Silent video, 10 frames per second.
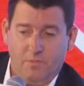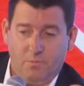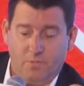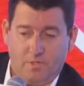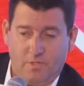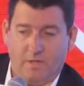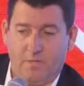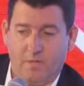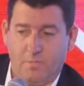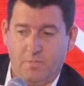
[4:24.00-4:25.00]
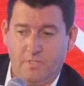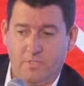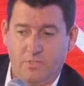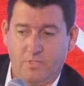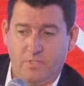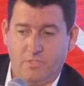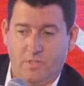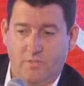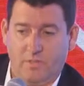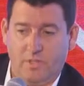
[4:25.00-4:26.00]
with a lot of companies is
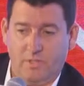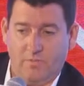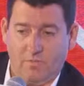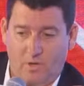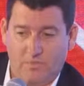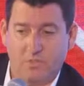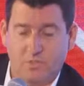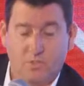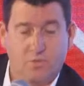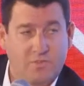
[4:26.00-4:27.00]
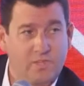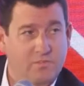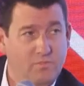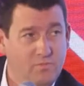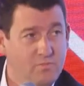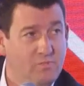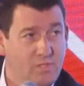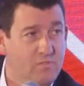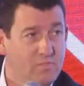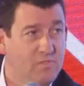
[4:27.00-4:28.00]
that they often still think
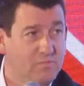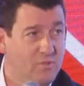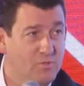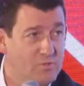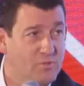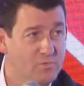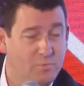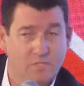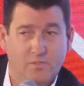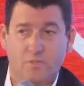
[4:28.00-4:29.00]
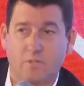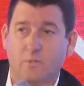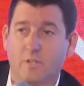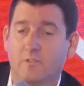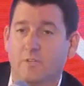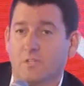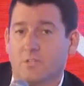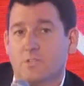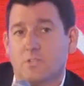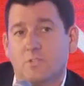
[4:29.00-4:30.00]
TV first, particularly the creative
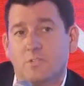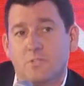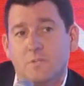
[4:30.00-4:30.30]
agencies.